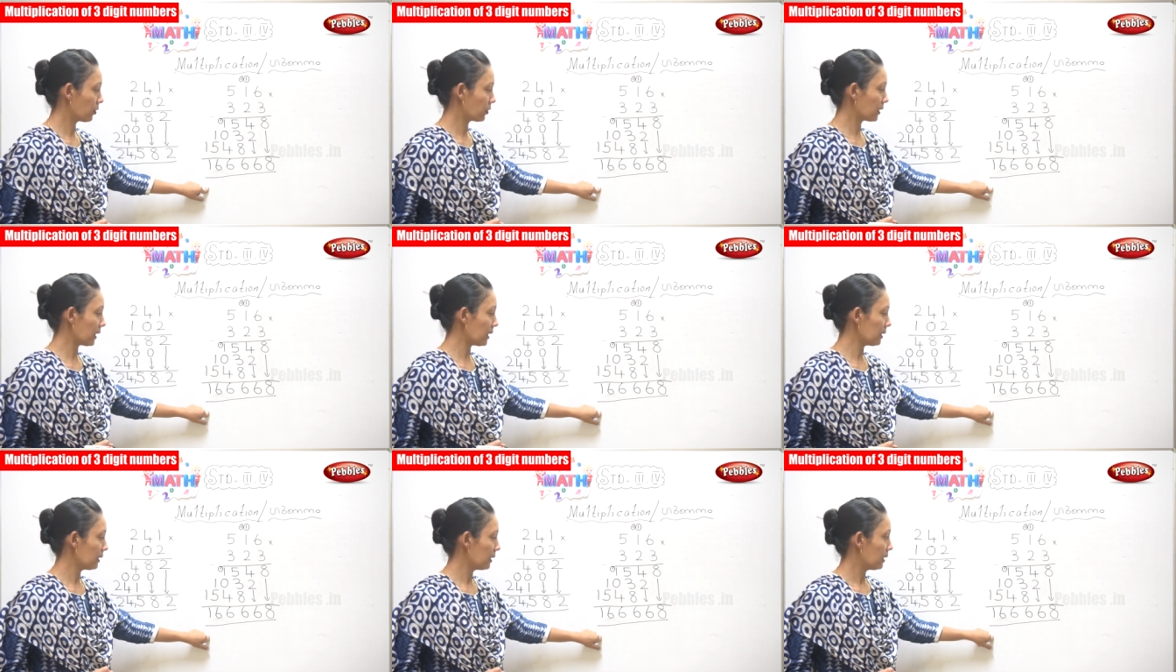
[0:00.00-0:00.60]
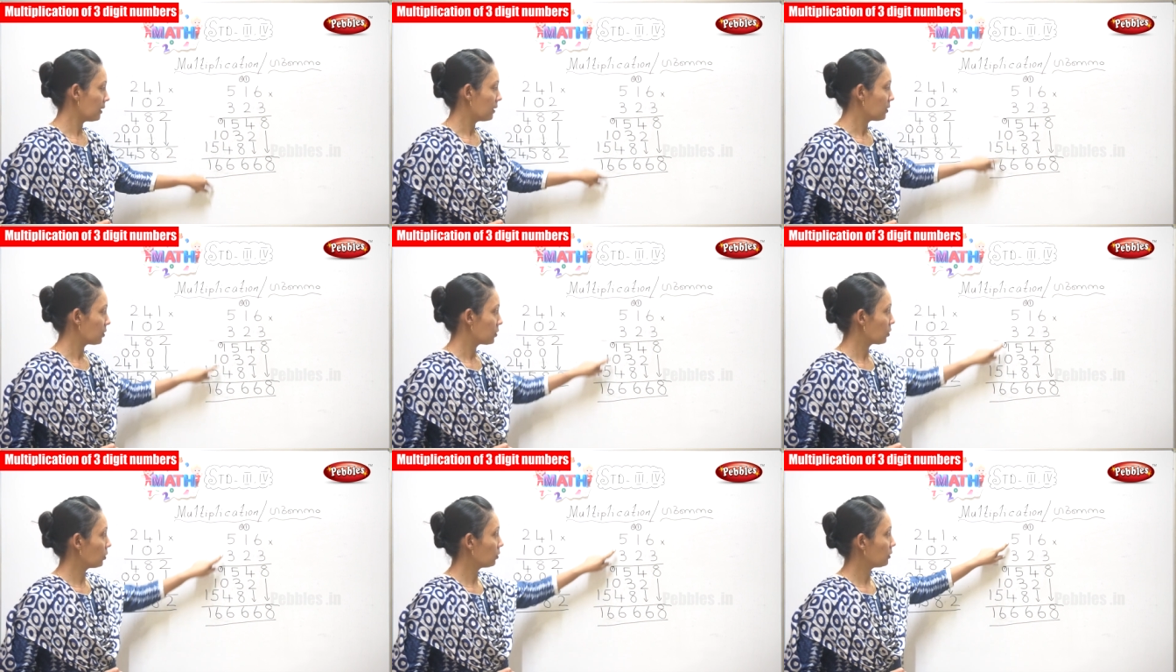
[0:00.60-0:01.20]
Okay,
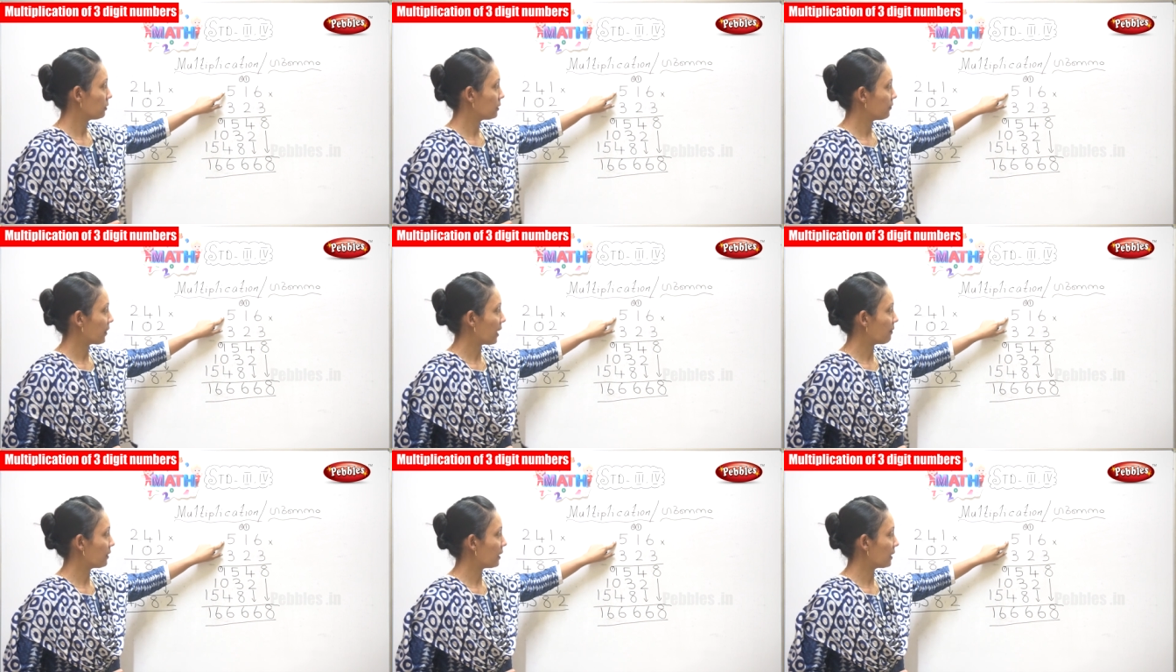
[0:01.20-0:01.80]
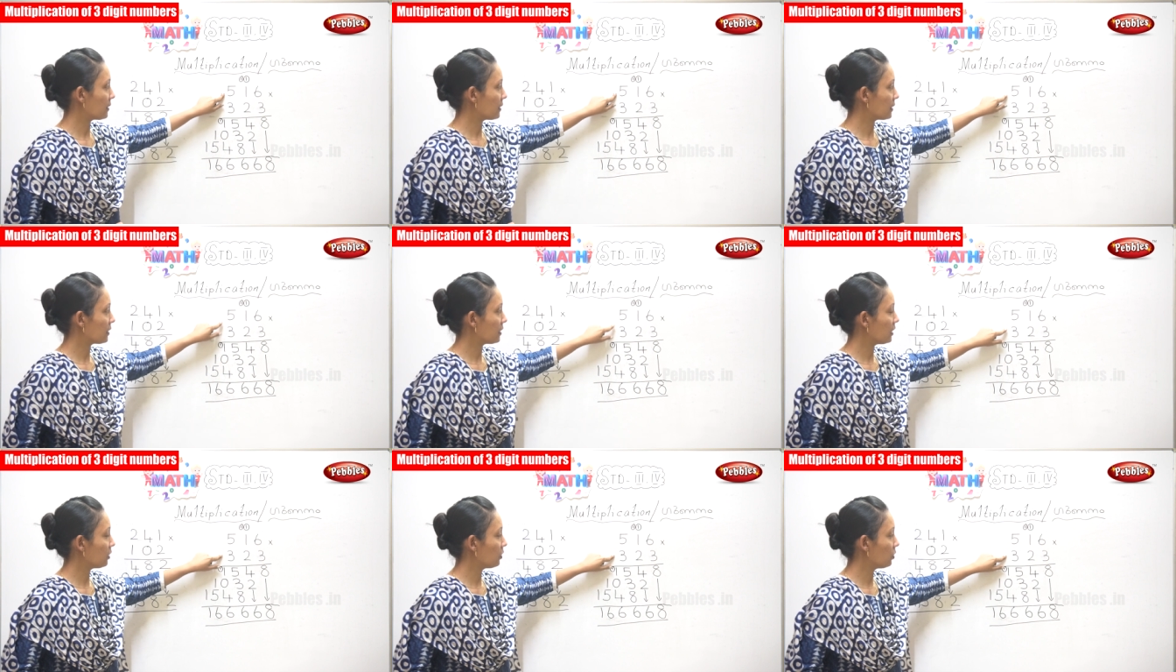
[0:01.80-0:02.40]
so
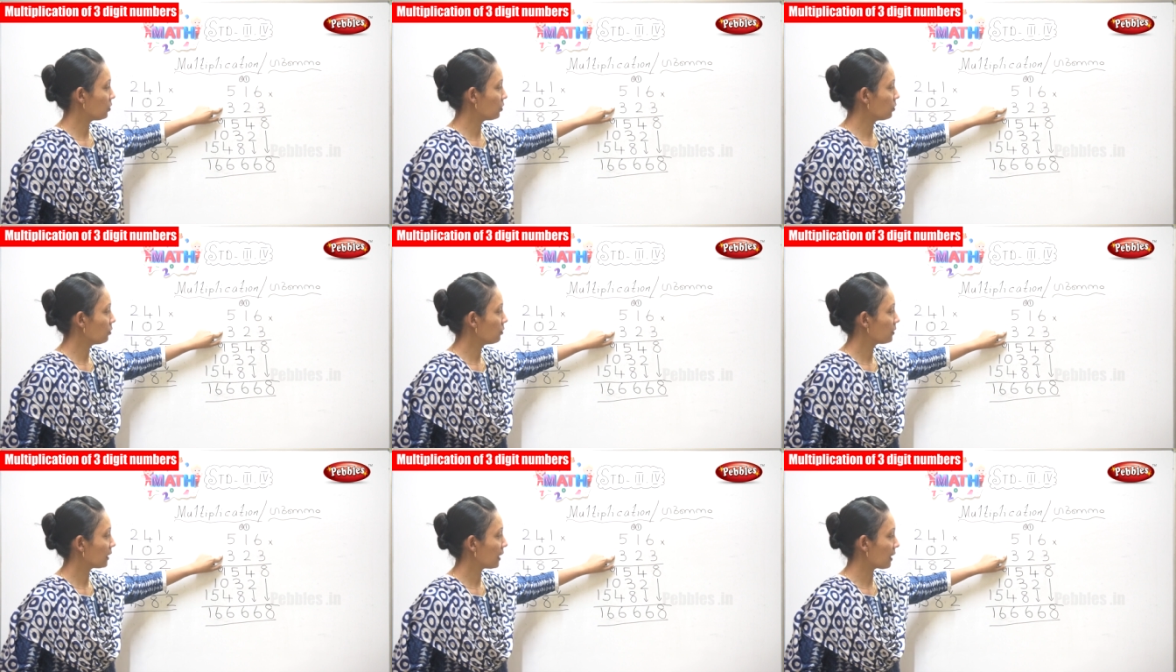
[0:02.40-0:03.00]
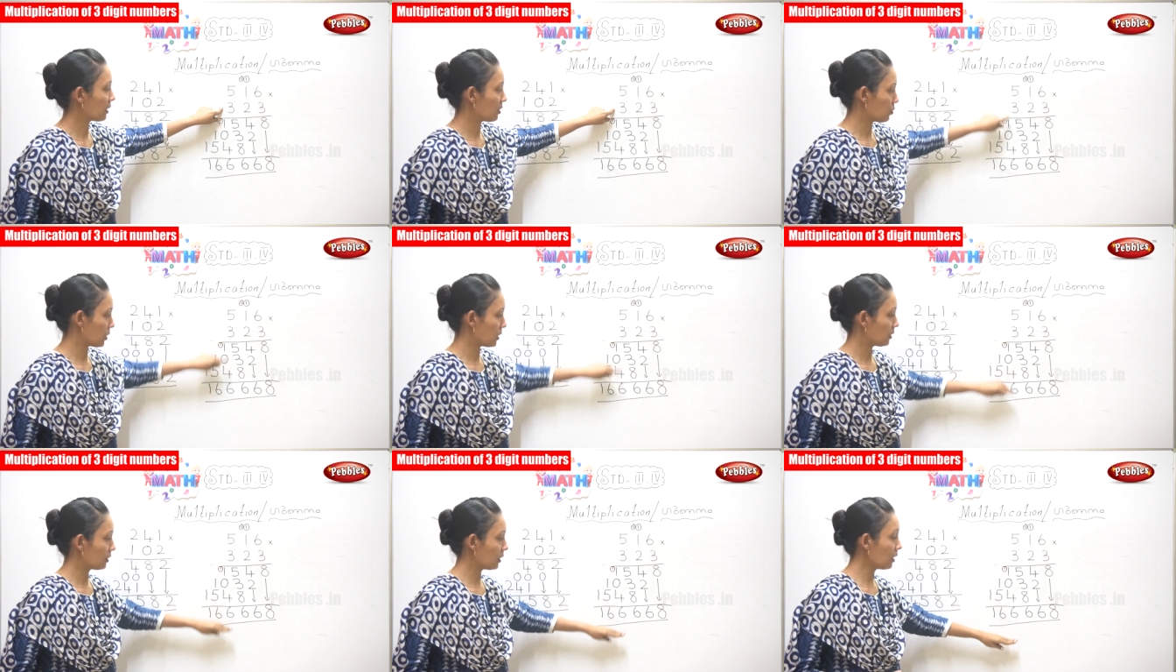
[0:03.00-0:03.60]
516 into
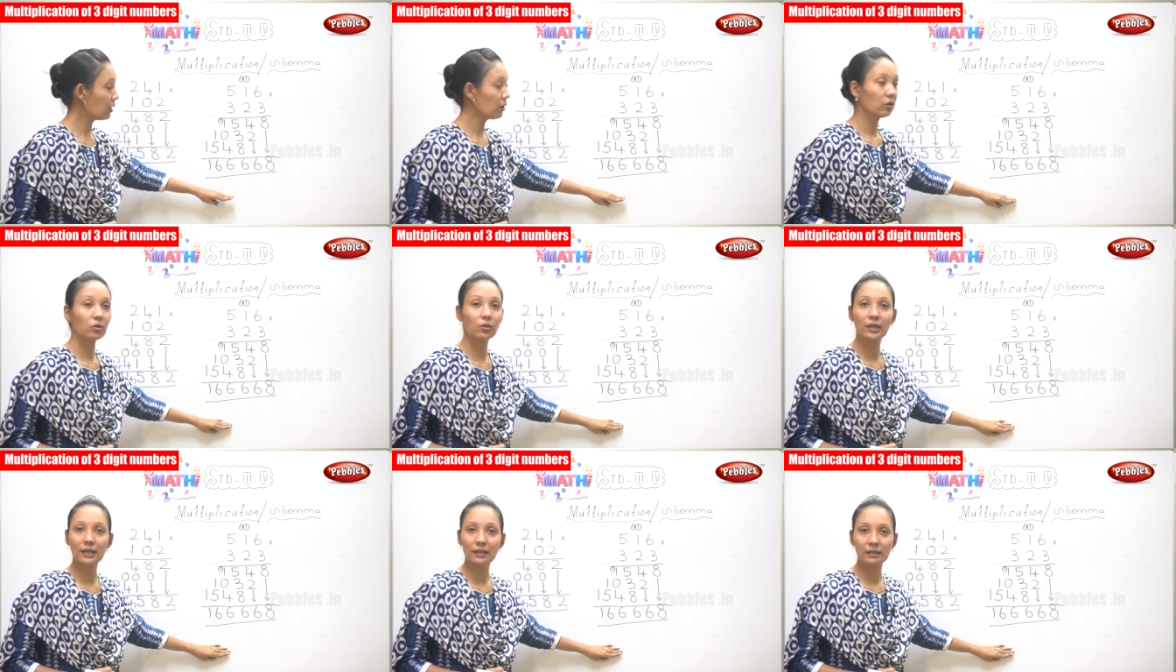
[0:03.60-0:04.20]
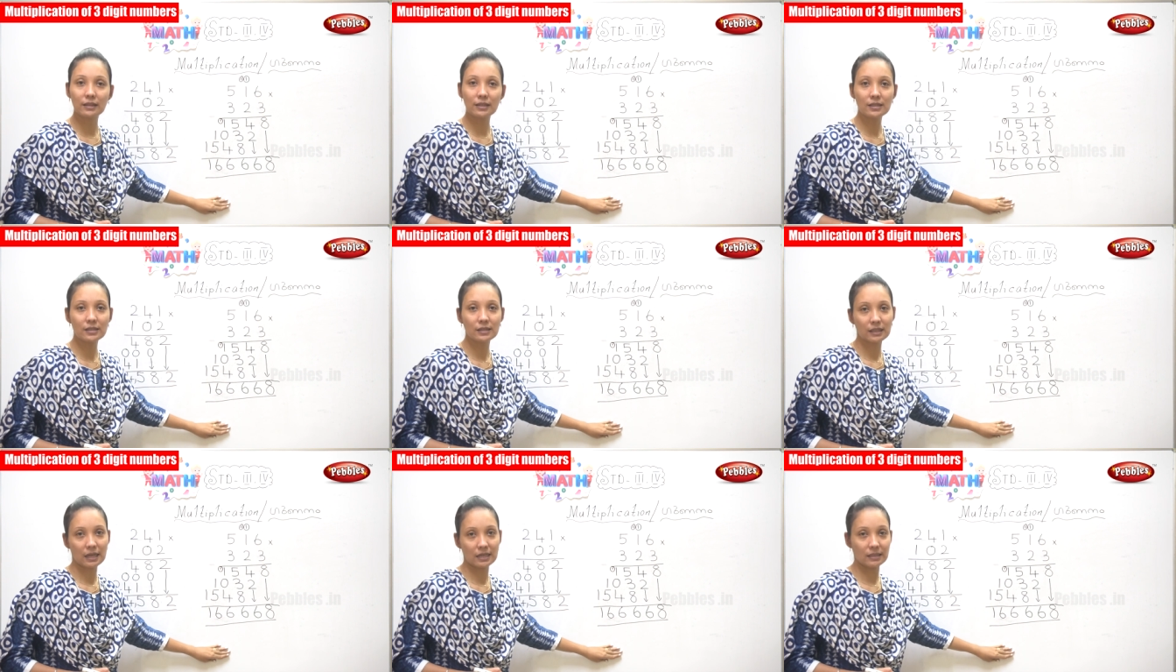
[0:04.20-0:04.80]
323, you get this
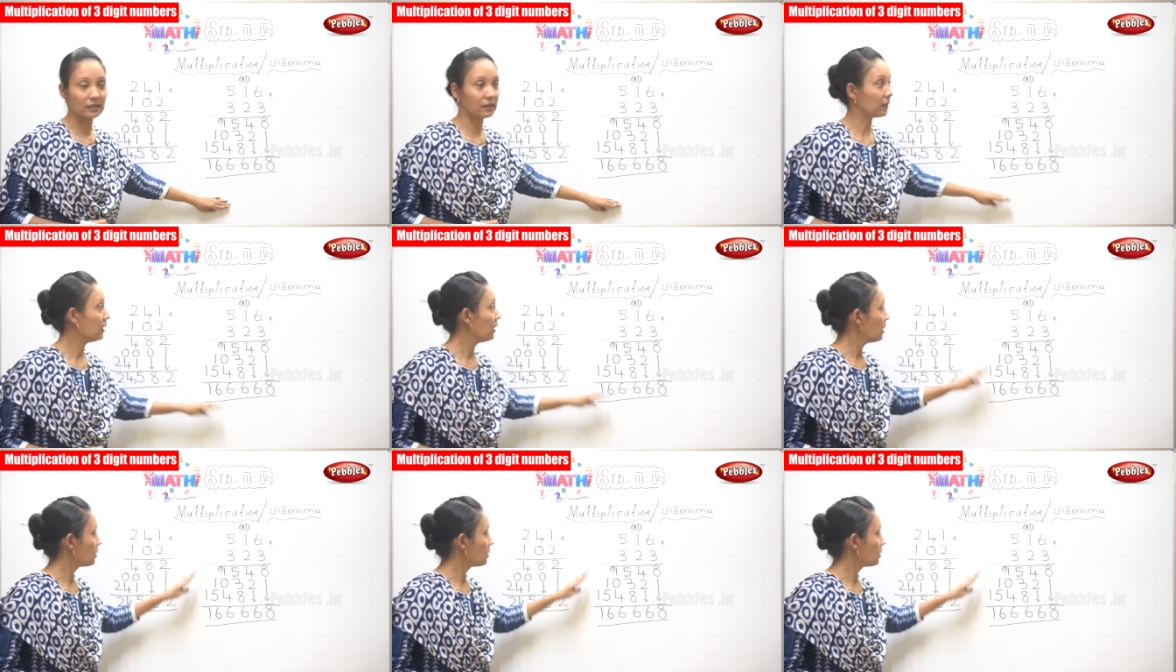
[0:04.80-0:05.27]
answer.